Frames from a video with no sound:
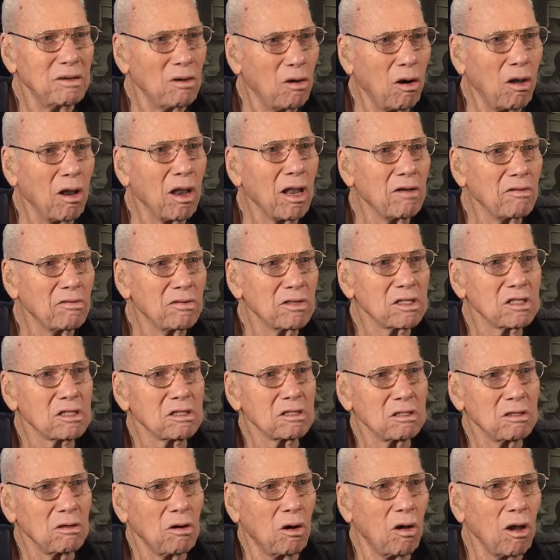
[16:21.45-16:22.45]
All of us,
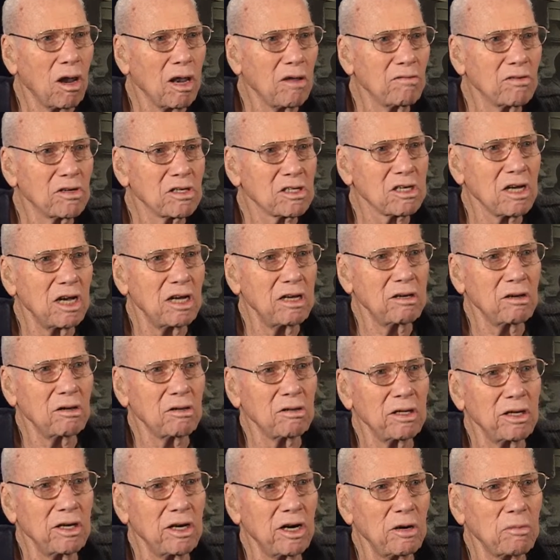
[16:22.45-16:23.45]
all of us ate
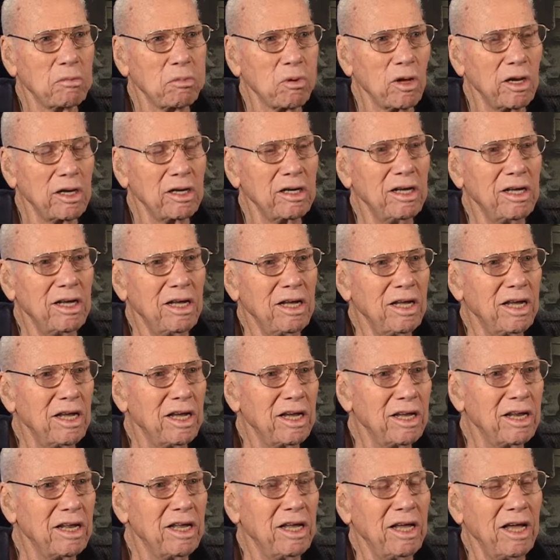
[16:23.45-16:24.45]
on the airplane,
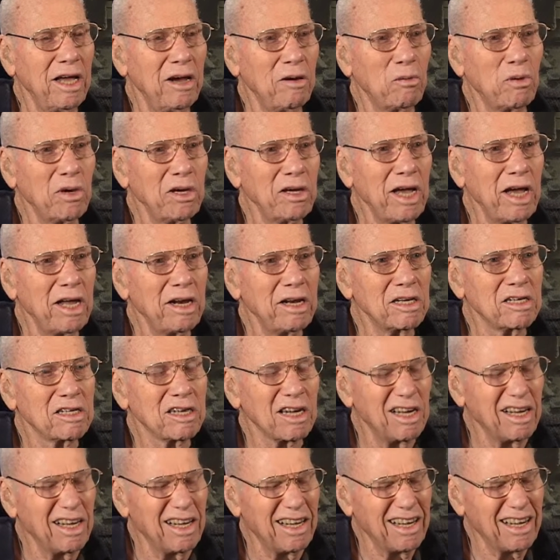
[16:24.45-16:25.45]
eh, and we had to
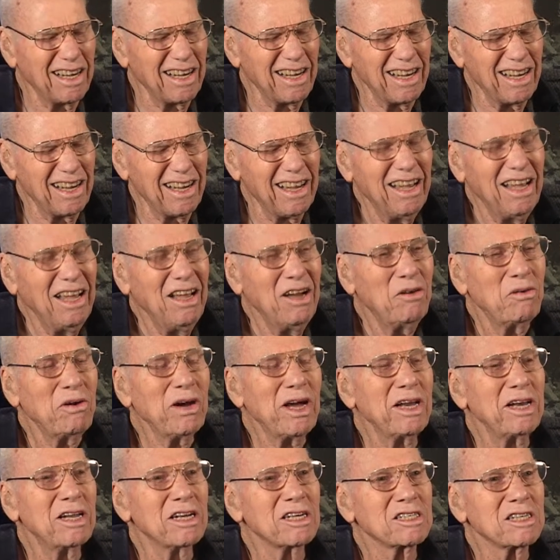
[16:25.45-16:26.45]

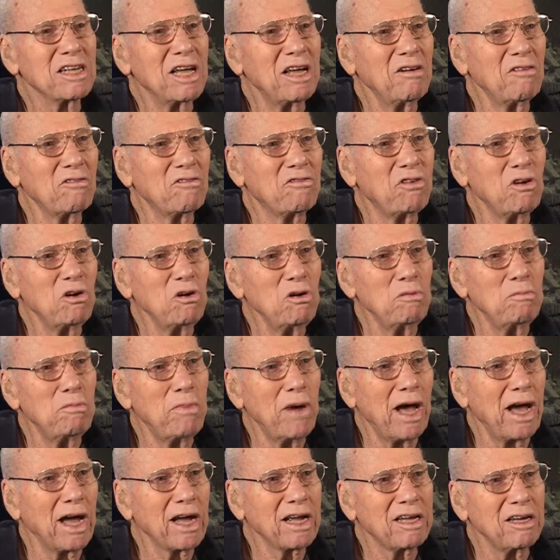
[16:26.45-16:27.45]
we had to send food
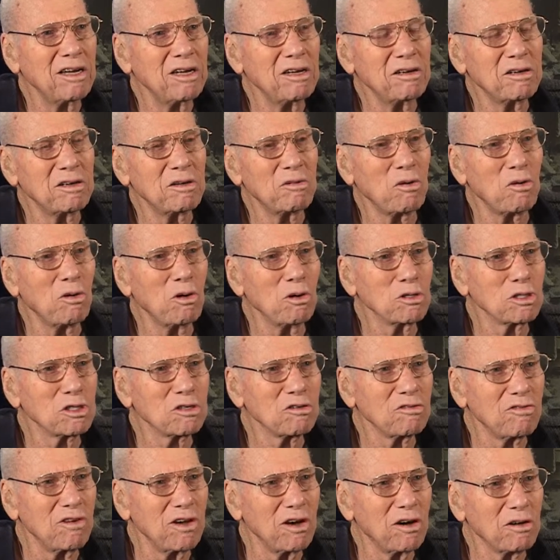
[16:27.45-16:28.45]
back into
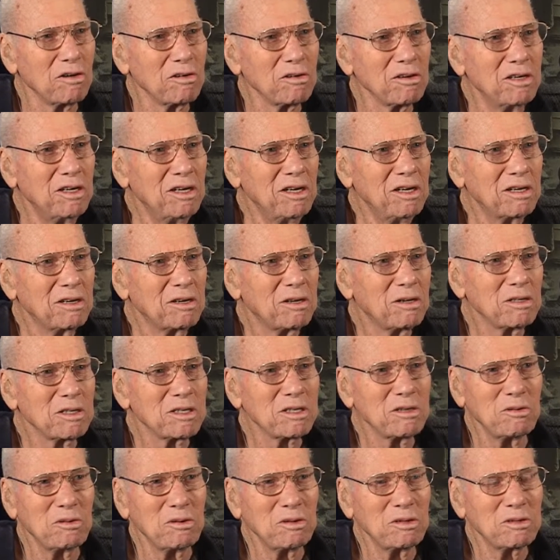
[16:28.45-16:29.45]
Roosevelt
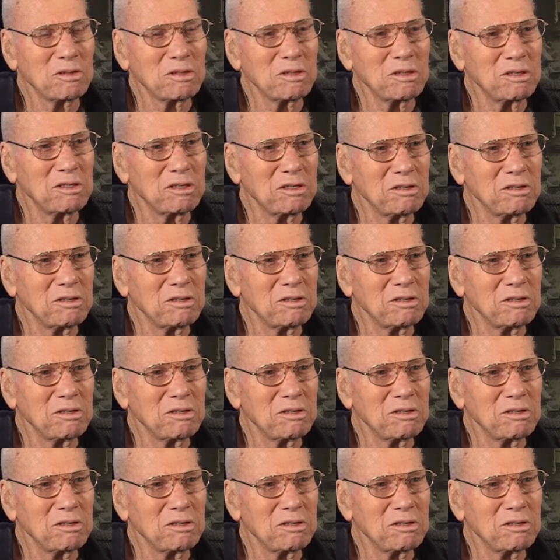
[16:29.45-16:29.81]
because it was.